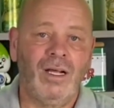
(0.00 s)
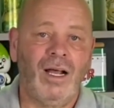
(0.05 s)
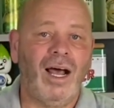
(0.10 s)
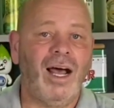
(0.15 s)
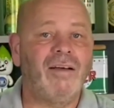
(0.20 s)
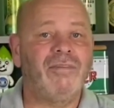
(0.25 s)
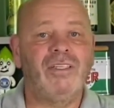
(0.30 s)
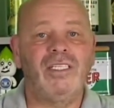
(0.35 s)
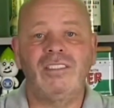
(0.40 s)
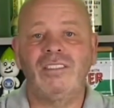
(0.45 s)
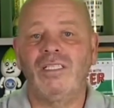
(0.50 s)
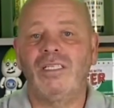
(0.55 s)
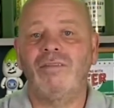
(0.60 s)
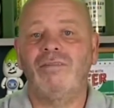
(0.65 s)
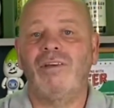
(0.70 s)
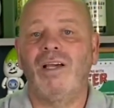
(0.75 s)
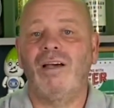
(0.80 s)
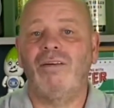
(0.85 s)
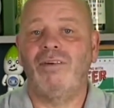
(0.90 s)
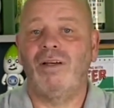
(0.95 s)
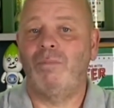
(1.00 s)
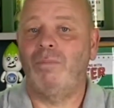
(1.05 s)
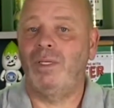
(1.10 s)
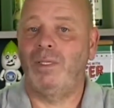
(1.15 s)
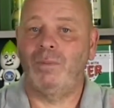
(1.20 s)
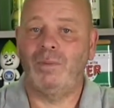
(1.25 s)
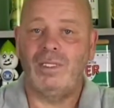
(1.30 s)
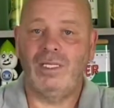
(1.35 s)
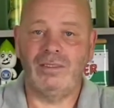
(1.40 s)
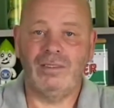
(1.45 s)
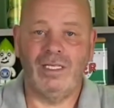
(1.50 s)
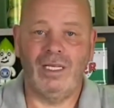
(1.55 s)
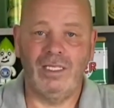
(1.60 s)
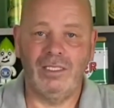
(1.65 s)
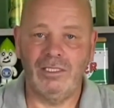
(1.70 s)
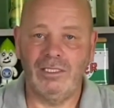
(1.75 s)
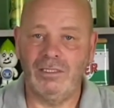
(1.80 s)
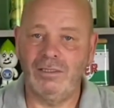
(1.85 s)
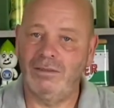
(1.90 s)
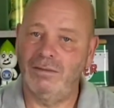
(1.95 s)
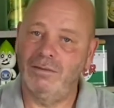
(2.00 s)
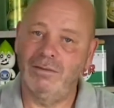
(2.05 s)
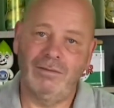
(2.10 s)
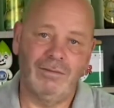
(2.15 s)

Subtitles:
Obviously, if you have a big plantation,